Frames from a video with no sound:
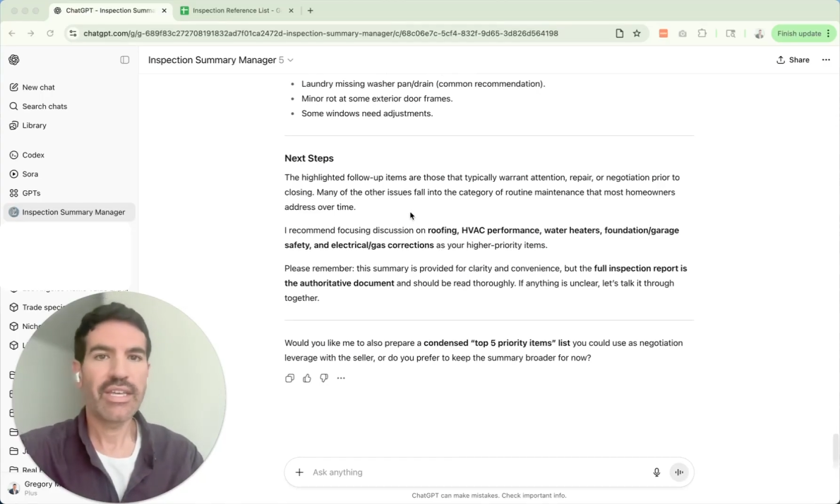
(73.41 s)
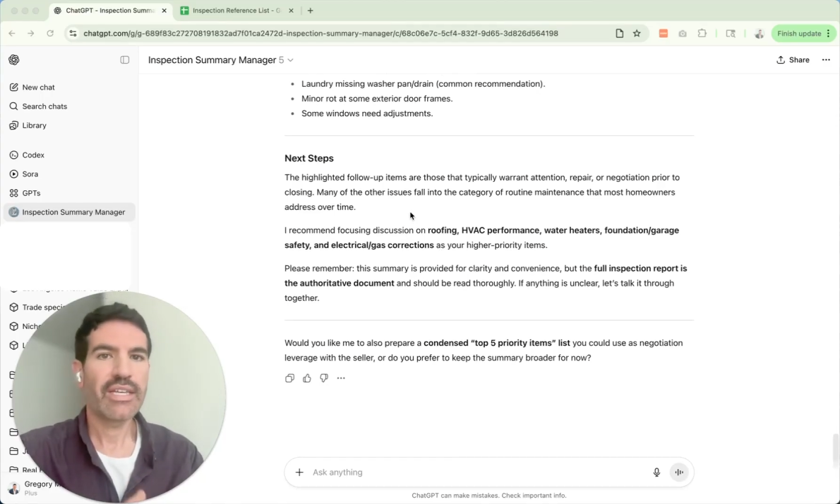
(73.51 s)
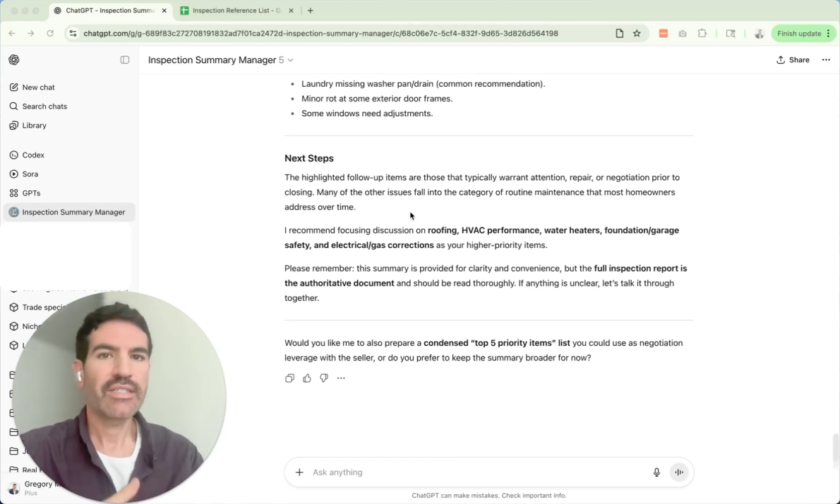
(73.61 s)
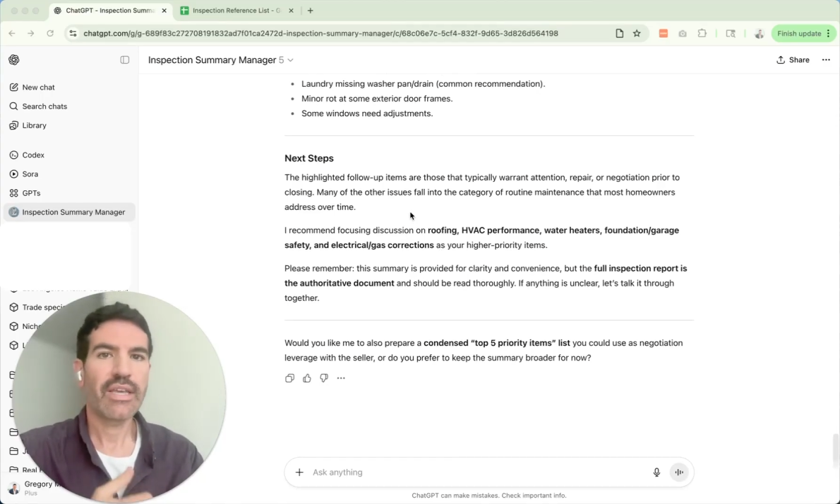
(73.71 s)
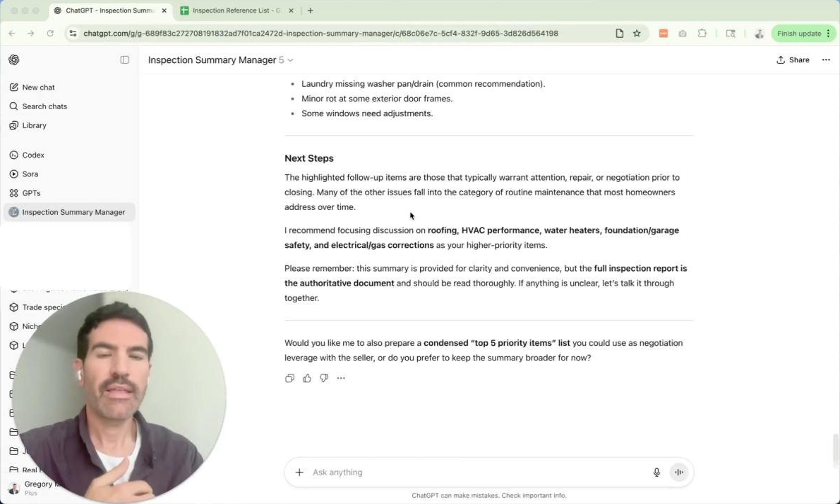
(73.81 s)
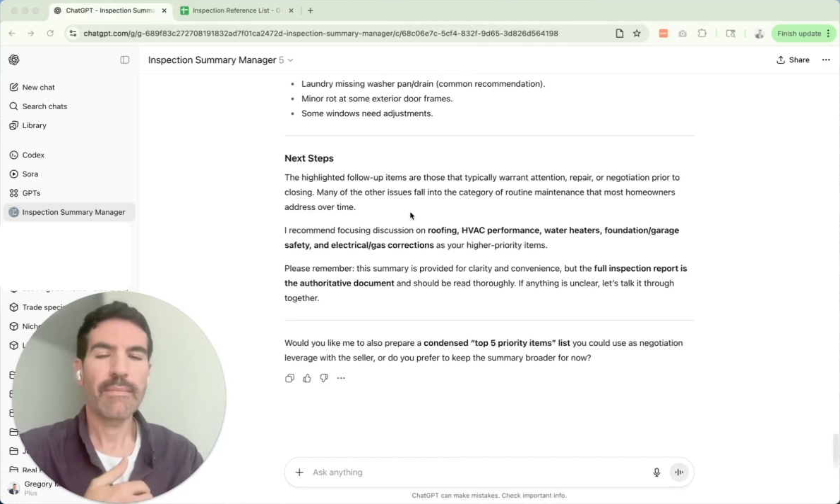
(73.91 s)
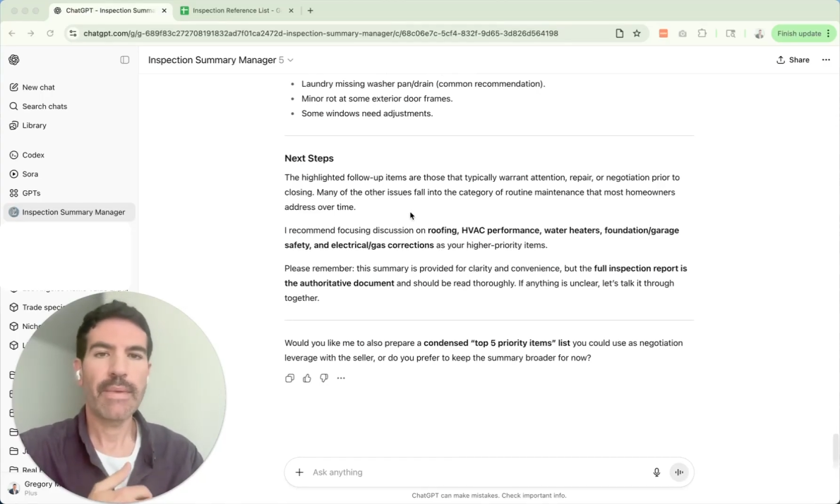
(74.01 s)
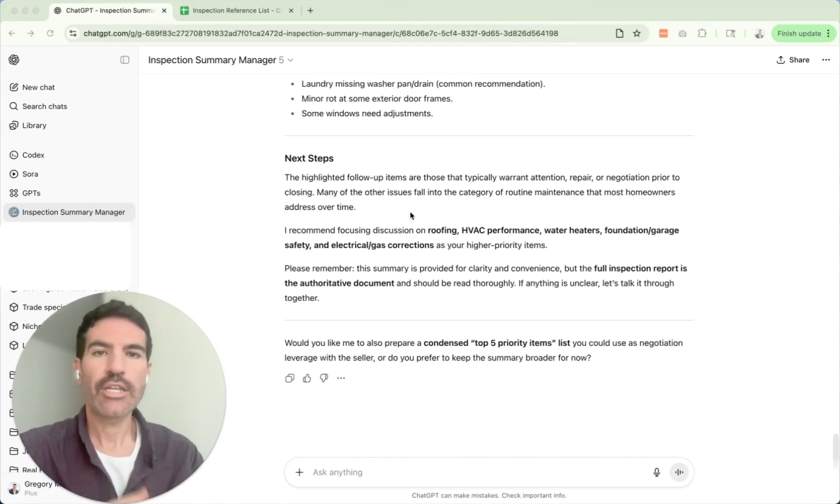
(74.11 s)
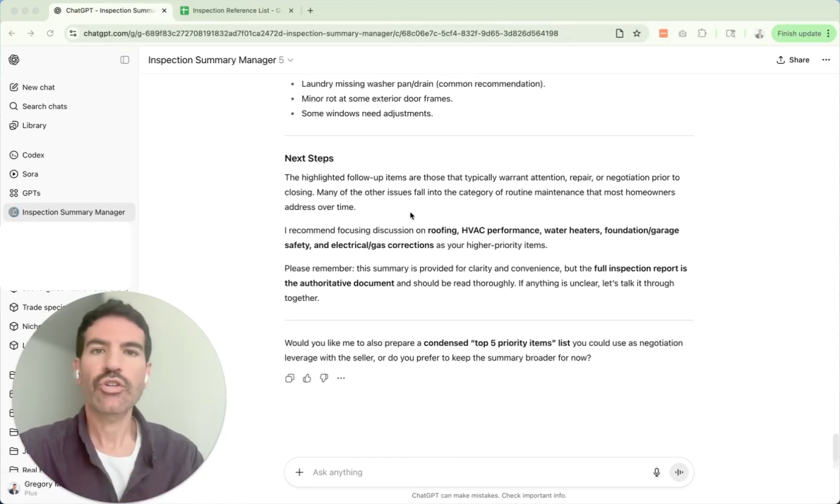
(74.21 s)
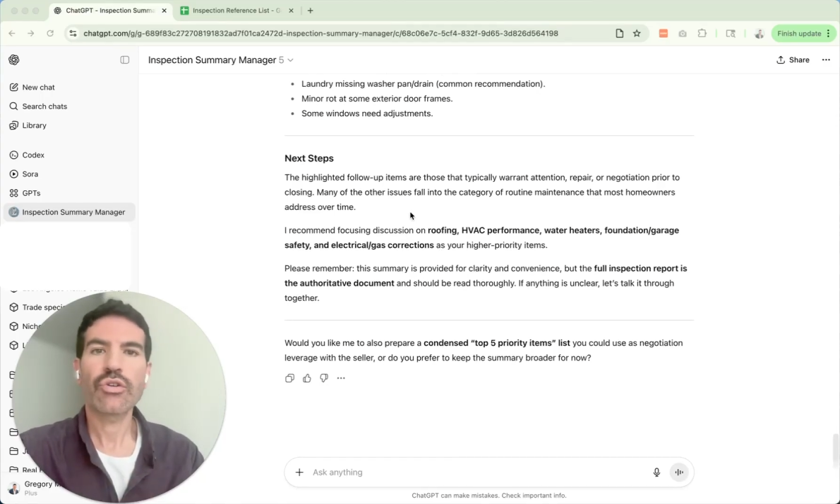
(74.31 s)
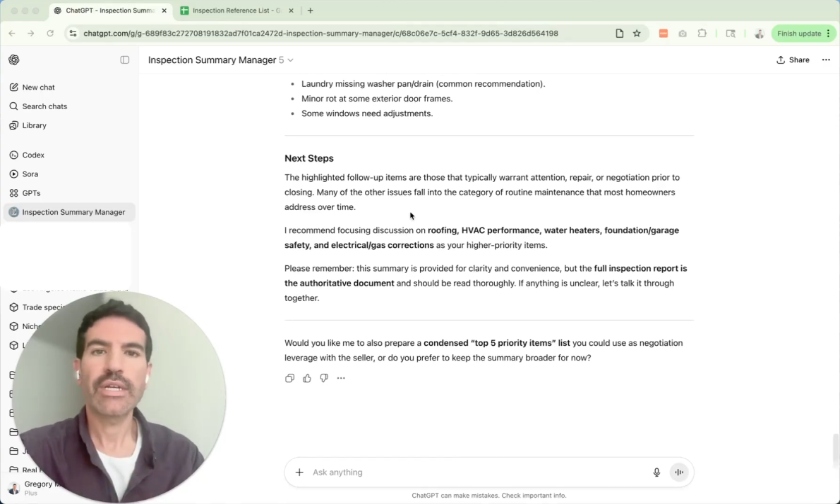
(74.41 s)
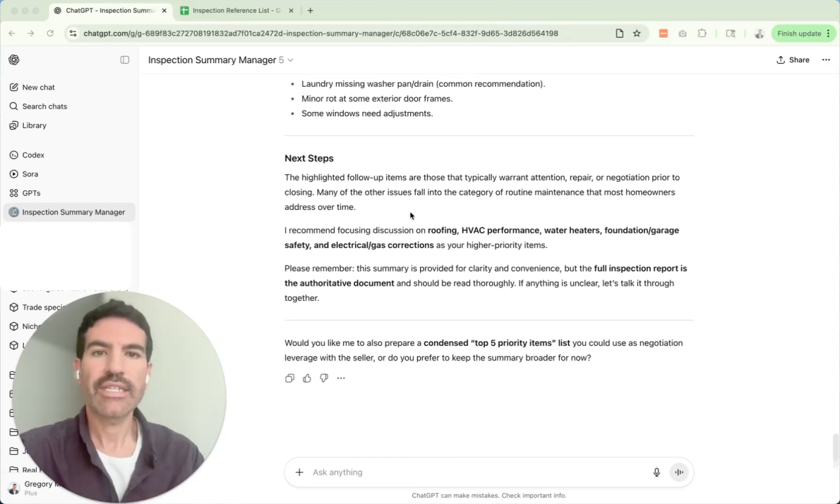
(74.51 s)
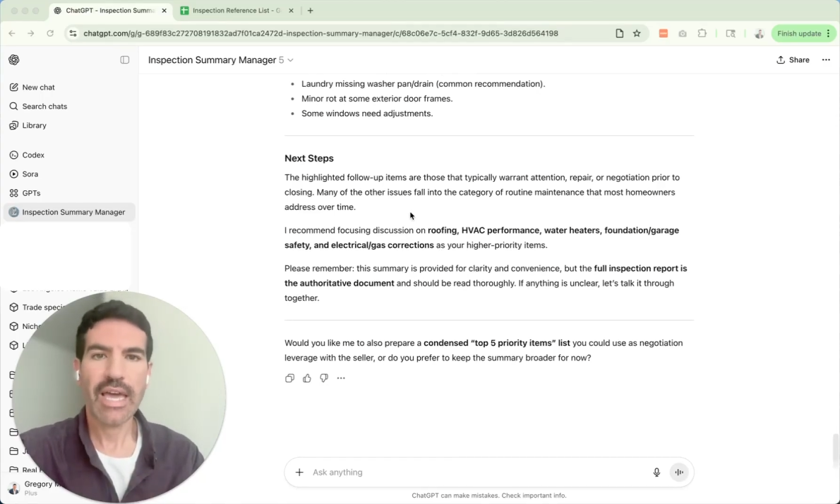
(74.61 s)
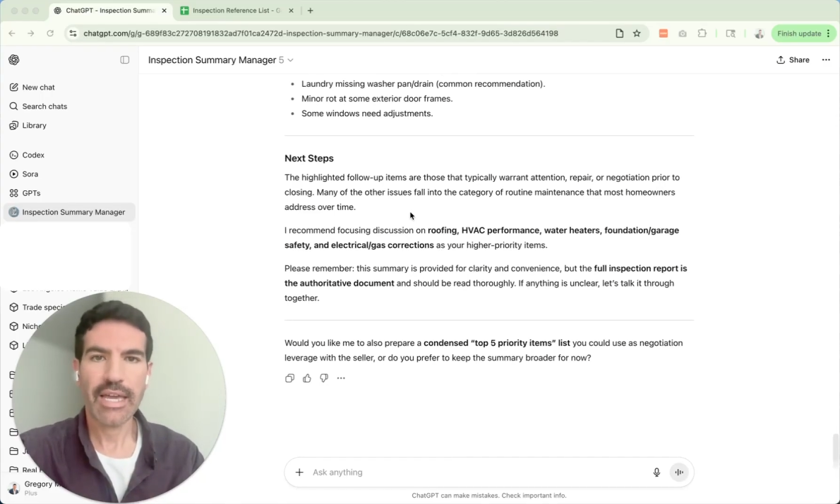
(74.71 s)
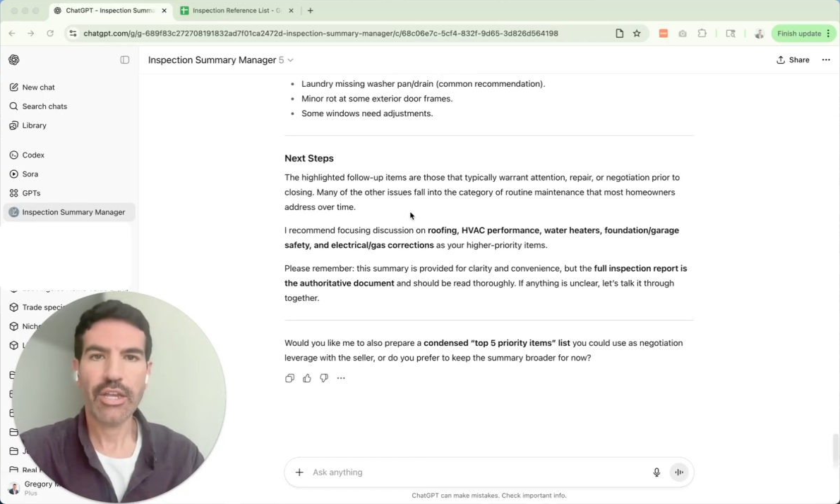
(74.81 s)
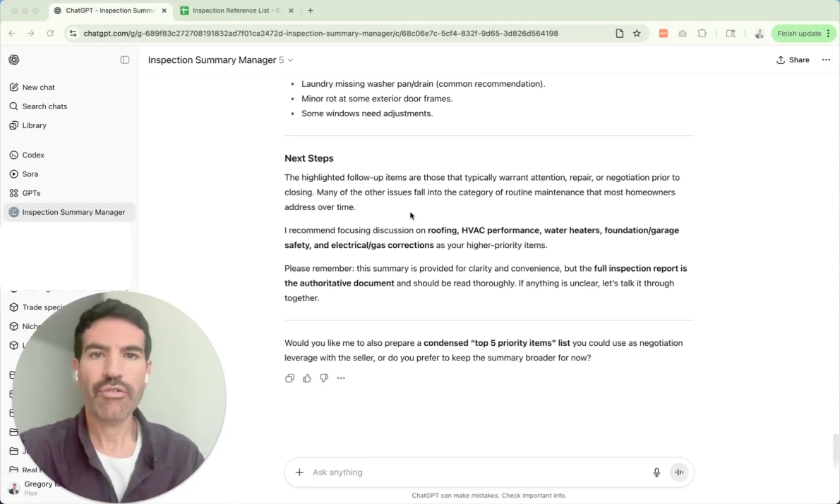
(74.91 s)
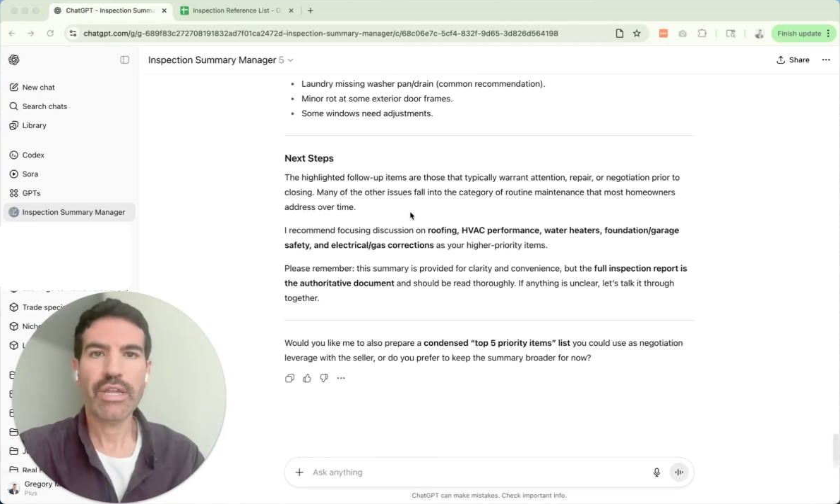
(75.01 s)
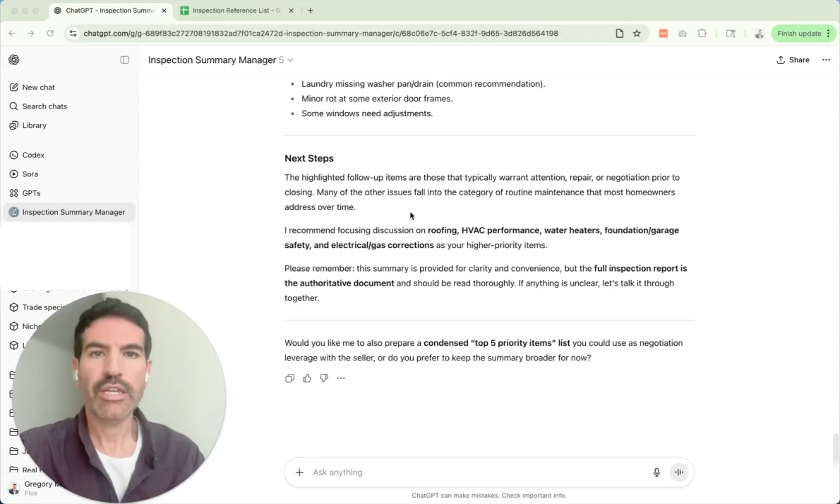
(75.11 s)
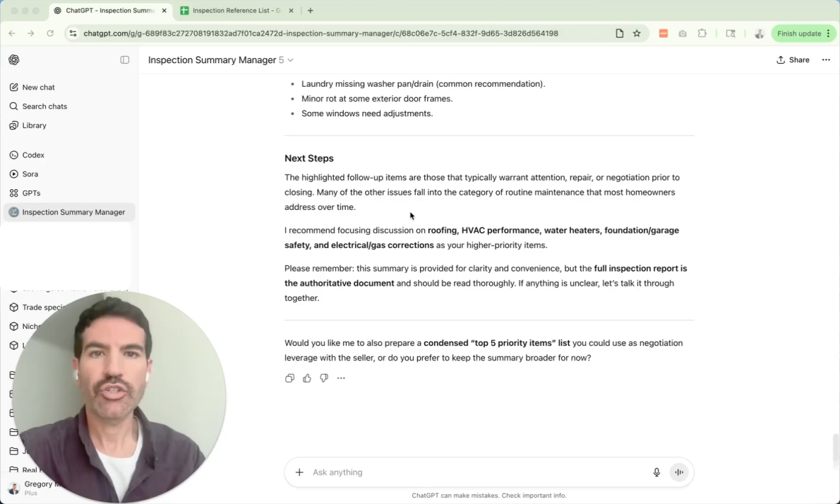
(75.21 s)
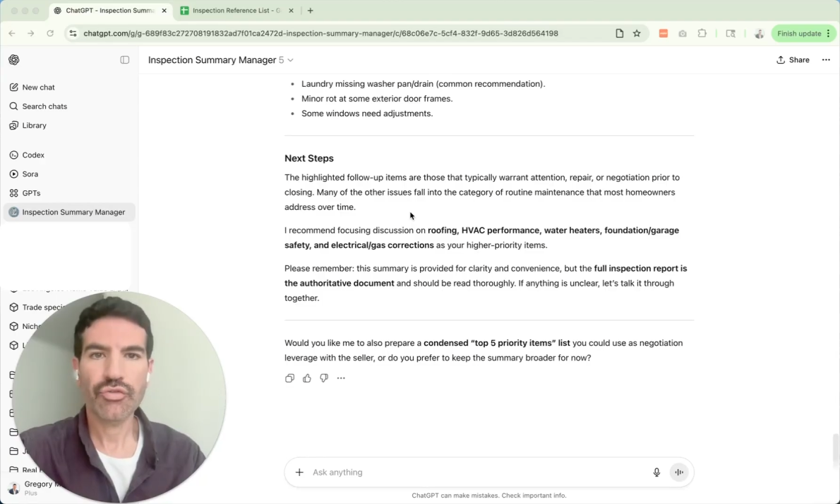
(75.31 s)
this and make sure it's
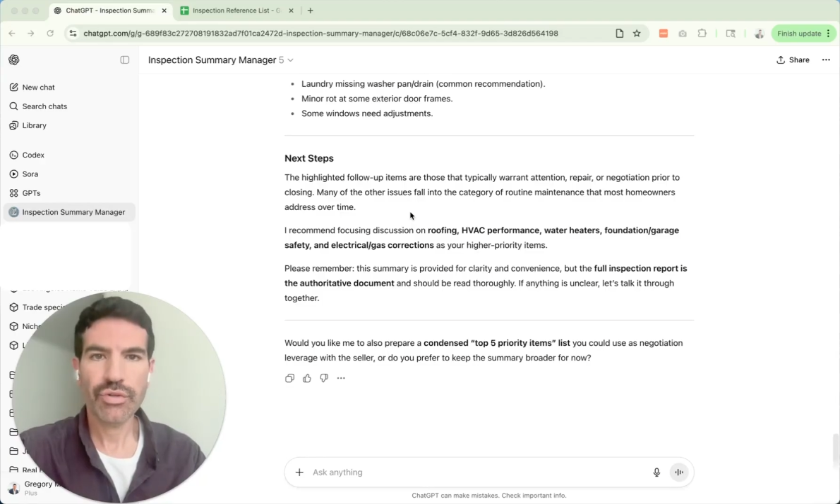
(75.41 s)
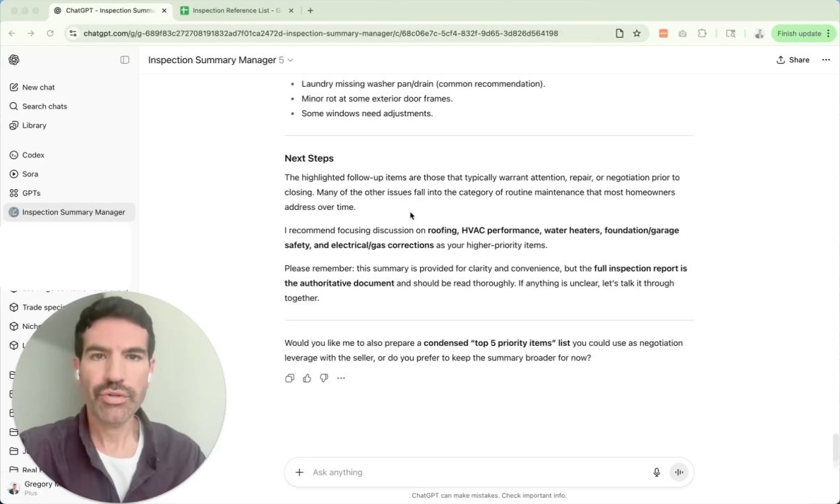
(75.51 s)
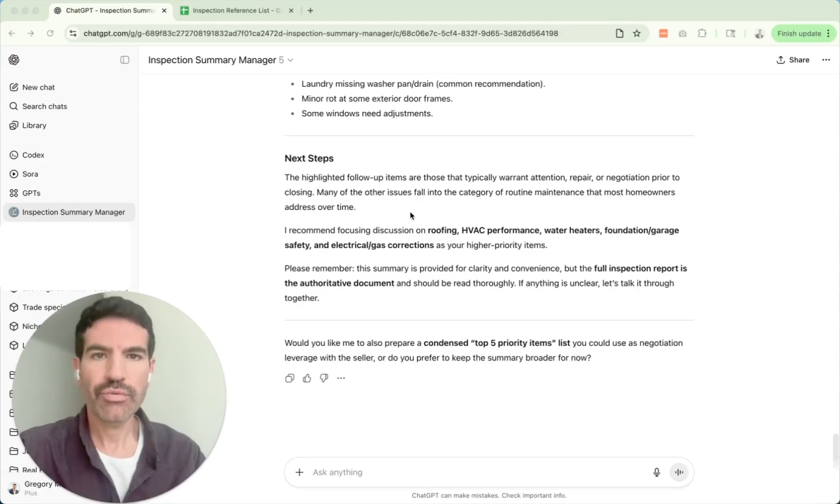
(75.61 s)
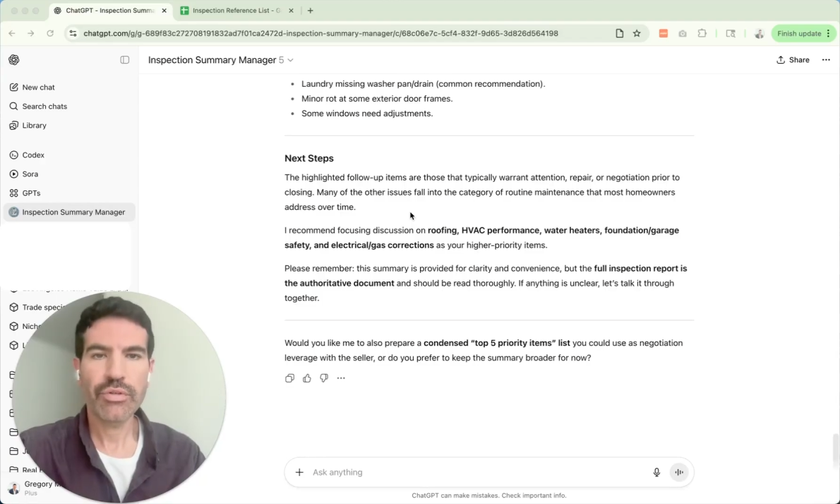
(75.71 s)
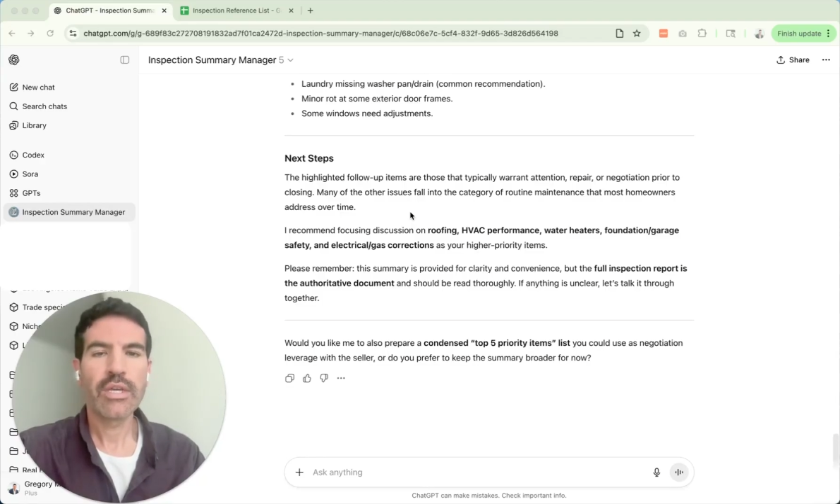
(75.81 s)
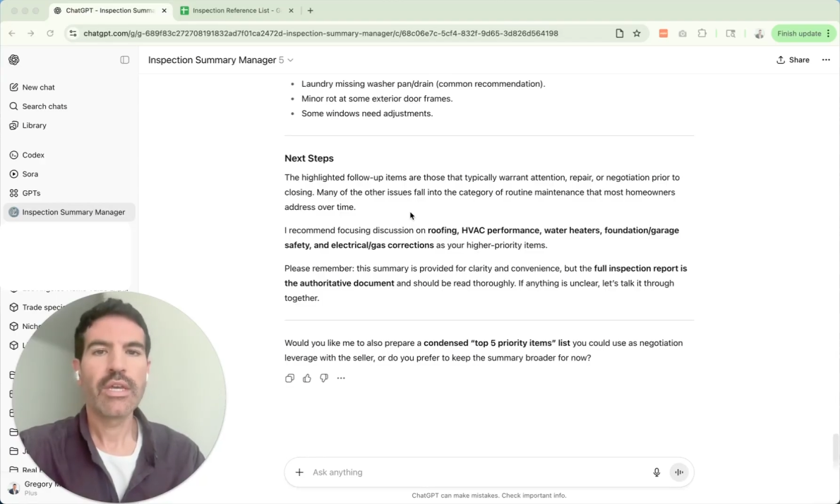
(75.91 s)
accurate and true.